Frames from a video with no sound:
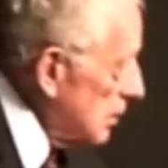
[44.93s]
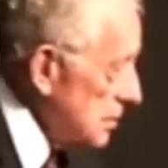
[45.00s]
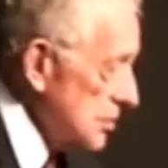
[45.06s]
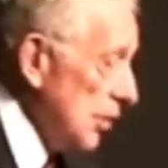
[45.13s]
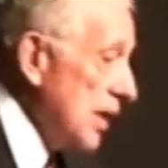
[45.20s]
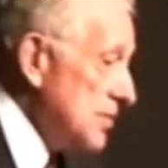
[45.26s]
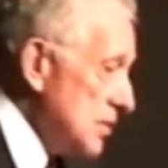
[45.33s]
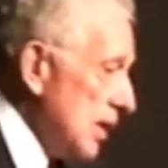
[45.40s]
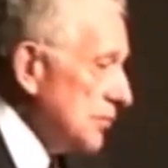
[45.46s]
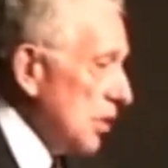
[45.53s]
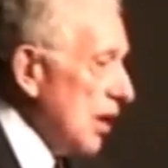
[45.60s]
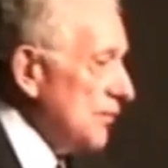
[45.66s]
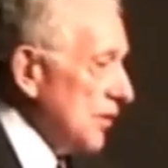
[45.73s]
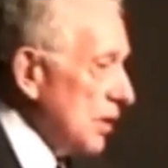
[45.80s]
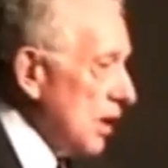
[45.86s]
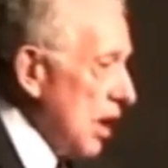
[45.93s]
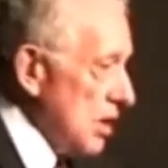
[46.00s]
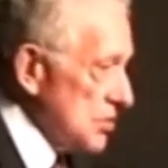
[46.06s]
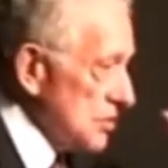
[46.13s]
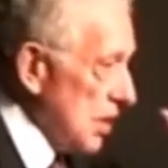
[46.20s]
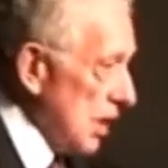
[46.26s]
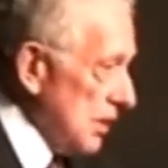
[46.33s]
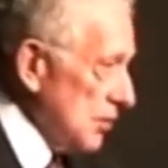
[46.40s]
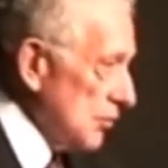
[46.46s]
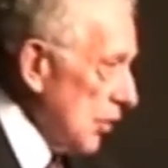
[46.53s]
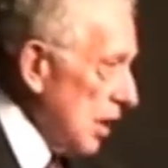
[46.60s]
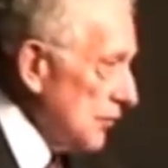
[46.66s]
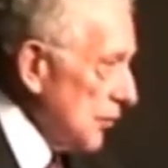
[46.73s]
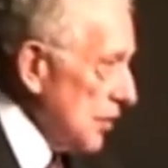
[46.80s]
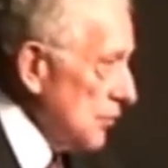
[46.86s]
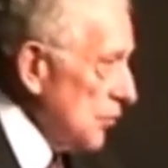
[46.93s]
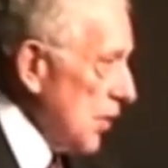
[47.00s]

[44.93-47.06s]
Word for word: So I jumped off the car and started to run for the